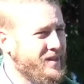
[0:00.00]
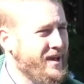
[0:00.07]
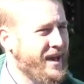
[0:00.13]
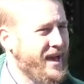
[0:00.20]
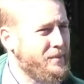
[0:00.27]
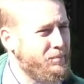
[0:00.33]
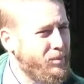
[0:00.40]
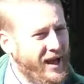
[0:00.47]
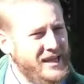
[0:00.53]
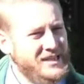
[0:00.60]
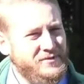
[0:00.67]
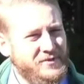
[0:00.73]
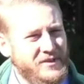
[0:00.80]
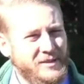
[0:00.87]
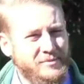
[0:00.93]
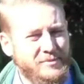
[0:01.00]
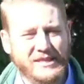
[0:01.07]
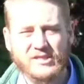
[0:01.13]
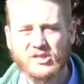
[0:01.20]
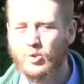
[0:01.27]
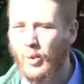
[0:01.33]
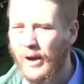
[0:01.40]
and it blasphemed his
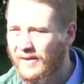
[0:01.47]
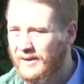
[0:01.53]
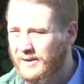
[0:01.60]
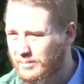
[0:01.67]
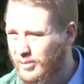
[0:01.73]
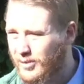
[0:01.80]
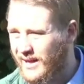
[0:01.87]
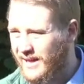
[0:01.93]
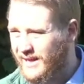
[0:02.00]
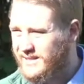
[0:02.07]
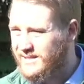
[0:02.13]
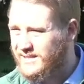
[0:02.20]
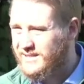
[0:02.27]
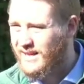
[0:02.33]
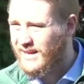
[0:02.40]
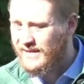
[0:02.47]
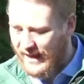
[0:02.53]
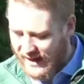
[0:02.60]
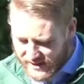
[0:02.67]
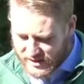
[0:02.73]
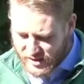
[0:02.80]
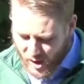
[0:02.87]
dwelling place that
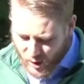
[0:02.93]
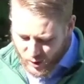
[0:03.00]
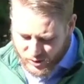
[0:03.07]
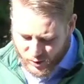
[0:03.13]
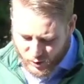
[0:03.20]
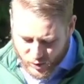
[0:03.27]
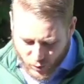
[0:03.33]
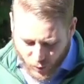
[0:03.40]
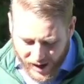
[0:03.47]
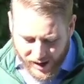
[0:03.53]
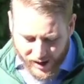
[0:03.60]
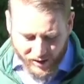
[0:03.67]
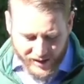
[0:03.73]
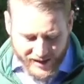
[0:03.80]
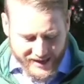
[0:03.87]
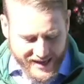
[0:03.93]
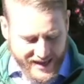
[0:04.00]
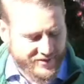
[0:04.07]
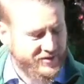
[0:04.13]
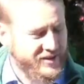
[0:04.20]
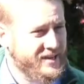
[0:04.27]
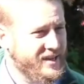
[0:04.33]
is, those who dwell in
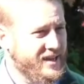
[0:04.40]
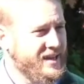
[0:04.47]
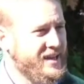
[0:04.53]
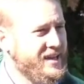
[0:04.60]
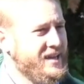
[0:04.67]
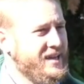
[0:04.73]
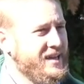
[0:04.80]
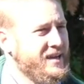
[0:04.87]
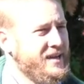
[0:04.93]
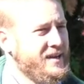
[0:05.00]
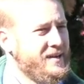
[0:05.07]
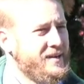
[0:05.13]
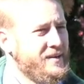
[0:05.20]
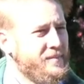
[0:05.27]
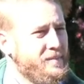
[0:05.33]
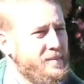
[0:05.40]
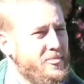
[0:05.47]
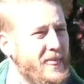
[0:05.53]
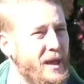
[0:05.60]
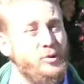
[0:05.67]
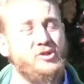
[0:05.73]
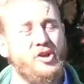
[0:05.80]
heaven.
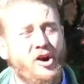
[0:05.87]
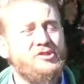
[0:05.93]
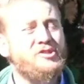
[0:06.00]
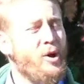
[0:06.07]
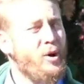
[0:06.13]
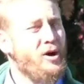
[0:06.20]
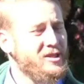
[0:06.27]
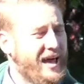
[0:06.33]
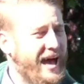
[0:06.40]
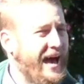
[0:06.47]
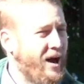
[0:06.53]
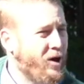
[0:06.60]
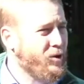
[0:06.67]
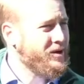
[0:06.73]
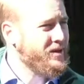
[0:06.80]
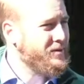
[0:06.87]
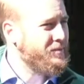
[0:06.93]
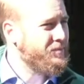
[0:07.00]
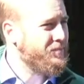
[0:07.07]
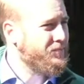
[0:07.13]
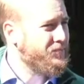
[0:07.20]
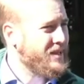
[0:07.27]
It was also allowed
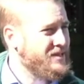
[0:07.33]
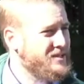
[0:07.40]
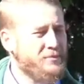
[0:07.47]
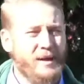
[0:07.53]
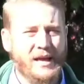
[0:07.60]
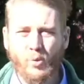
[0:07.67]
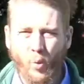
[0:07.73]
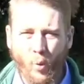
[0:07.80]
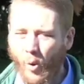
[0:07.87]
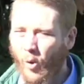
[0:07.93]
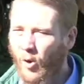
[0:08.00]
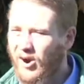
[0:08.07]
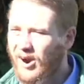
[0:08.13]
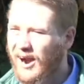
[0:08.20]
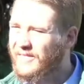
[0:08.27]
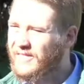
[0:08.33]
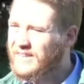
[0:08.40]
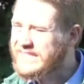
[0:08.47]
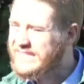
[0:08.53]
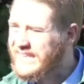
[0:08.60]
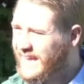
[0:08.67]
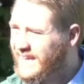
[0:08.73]
to make war on the
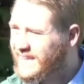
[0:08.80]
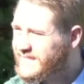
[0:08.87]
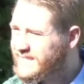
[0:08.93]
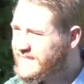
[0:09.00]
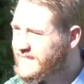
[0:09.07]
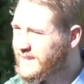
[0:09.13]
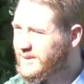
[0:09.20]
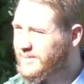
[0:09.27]
saints